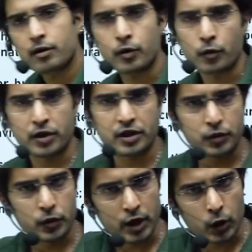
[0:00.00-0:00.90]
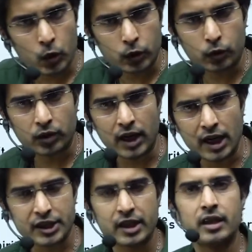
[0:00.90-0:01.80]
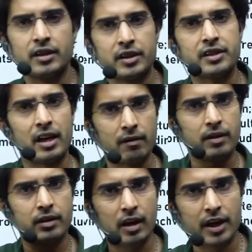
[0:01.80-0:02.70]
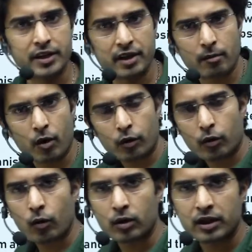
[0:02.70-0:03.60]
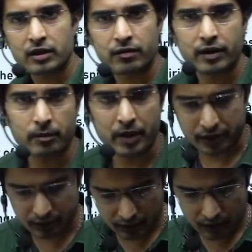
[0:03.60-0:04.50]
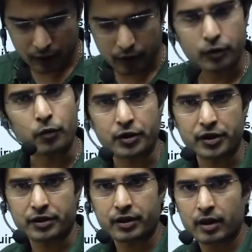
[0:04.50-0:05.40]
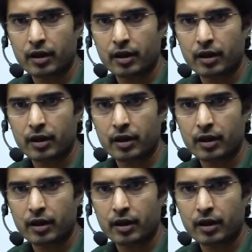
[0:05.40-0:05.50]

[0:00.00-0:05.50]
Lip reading: duties. You can go through the list, just have little idea about all these fundamental duties.